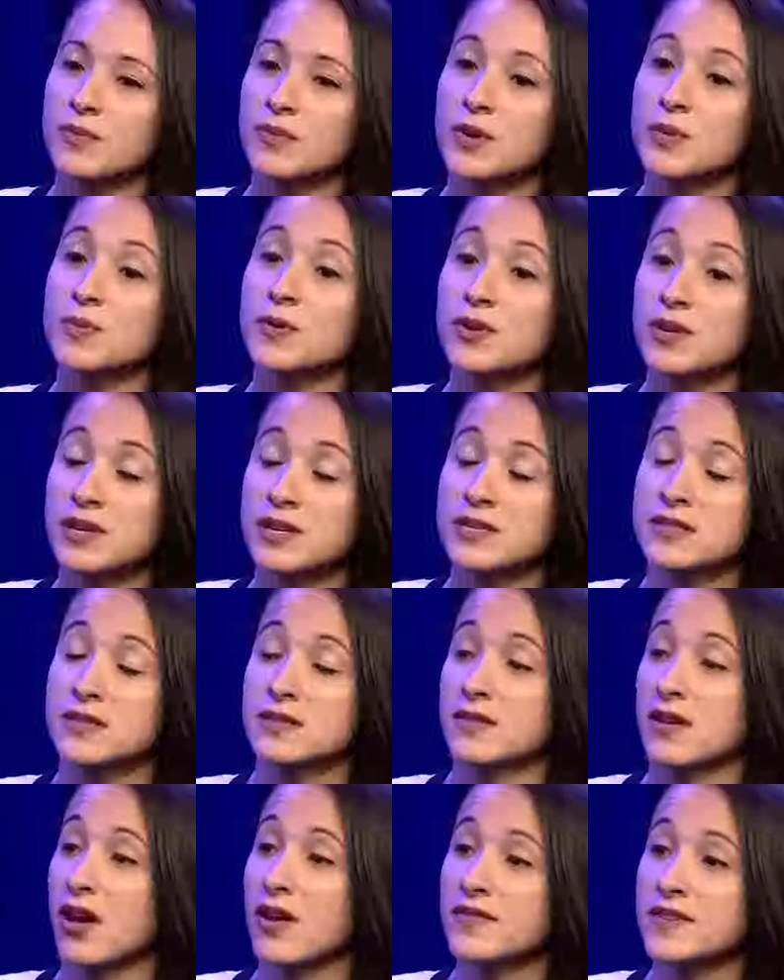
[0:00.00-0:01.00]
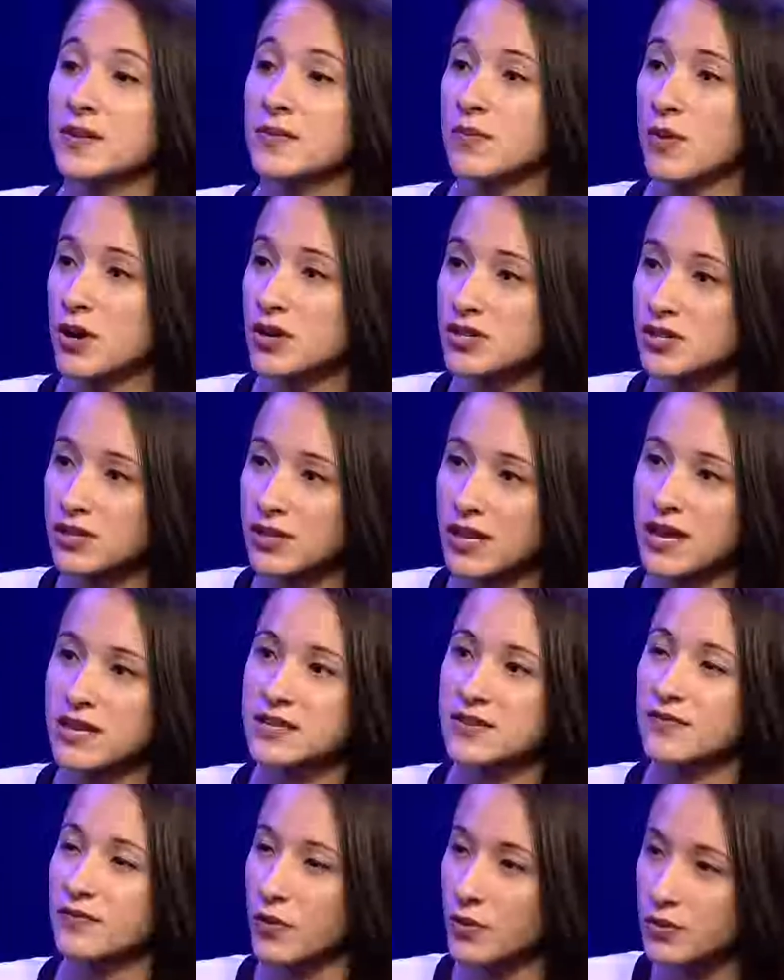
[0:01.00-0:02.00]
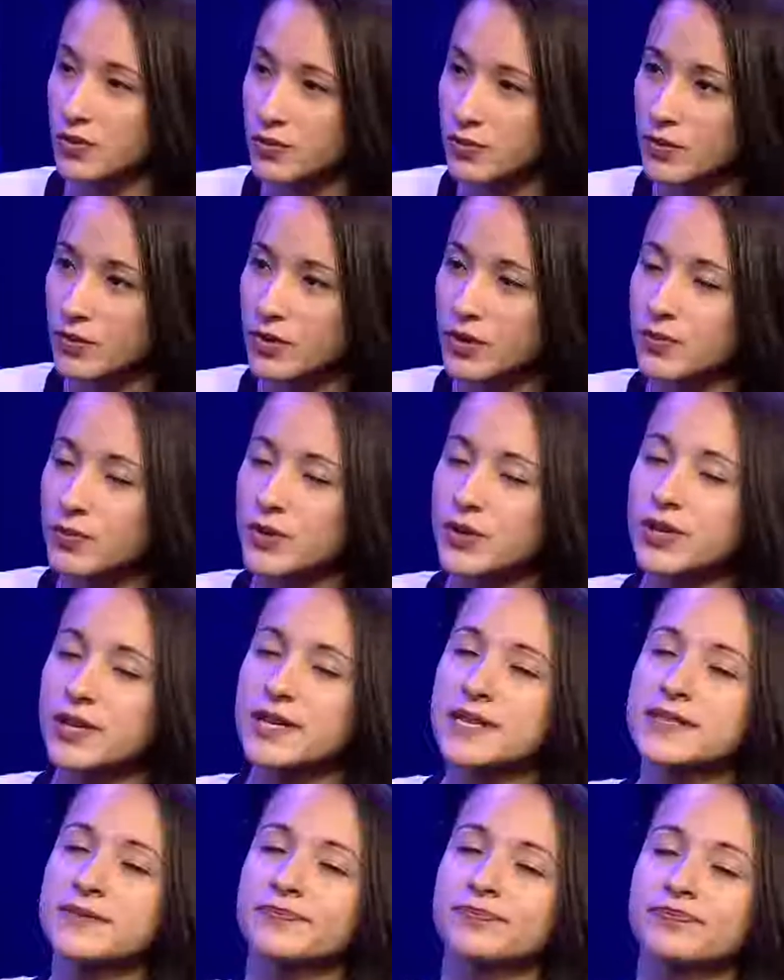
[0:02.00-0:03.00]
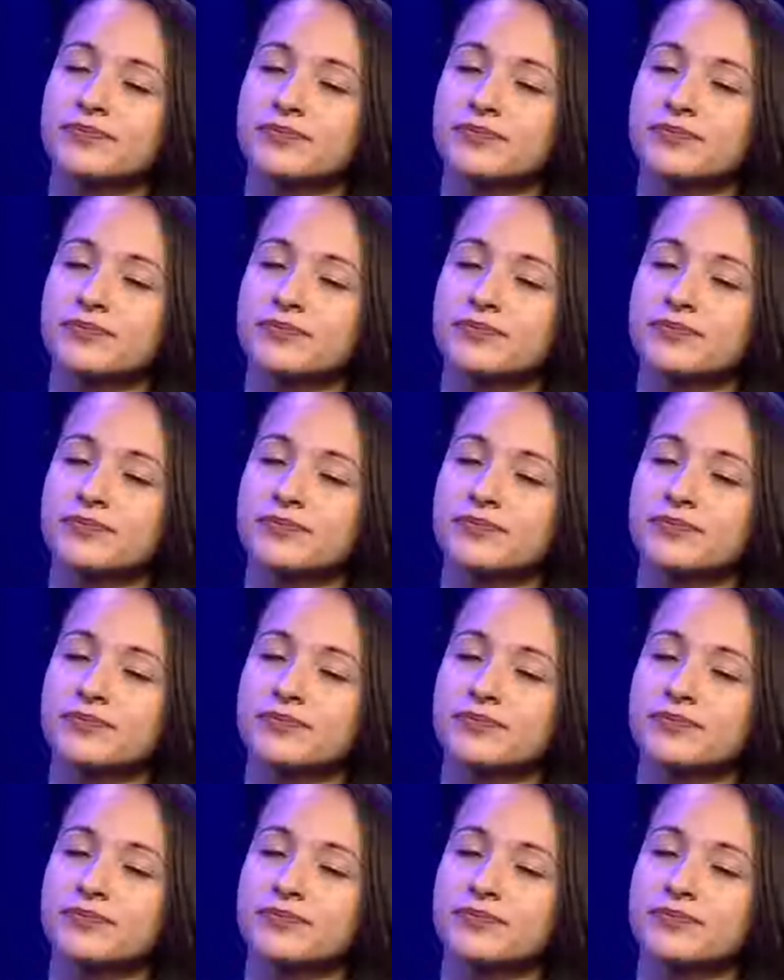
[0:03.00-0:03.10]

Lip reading: communities, and often marginalized and vulnerable communities.